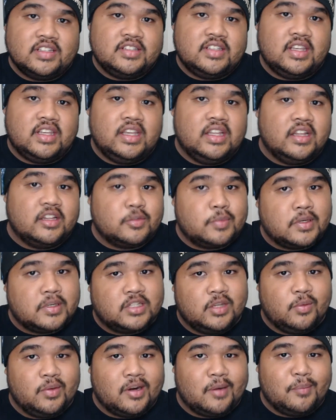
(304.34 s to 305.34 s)
to see,
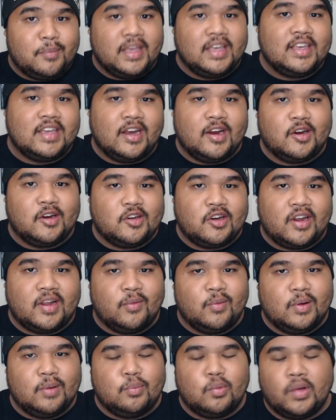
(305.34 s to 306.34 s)
especially with our main character
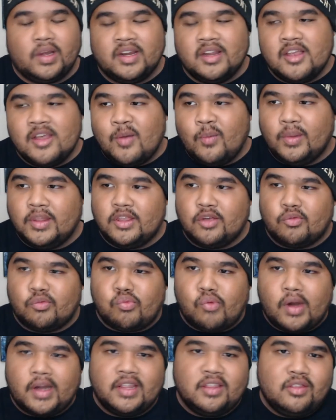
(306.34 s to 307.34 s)
at one point when they're
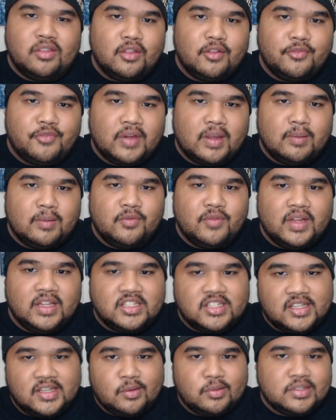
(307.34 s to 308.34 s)
running through the flaming
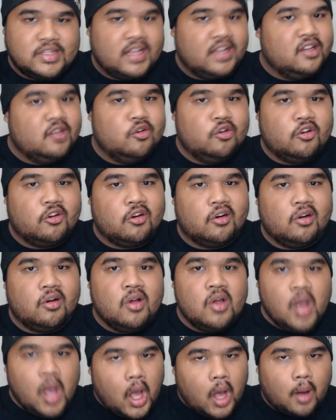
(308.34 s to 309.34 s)
village and there was that little
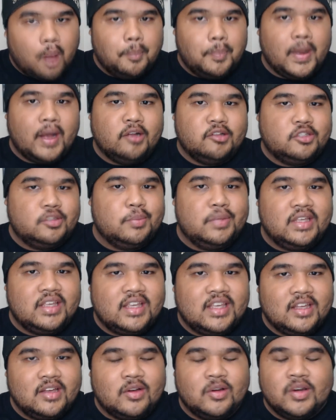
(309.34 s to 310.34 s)
girl about to be
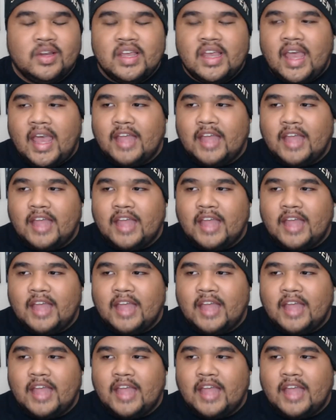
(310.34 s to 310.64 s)
killed,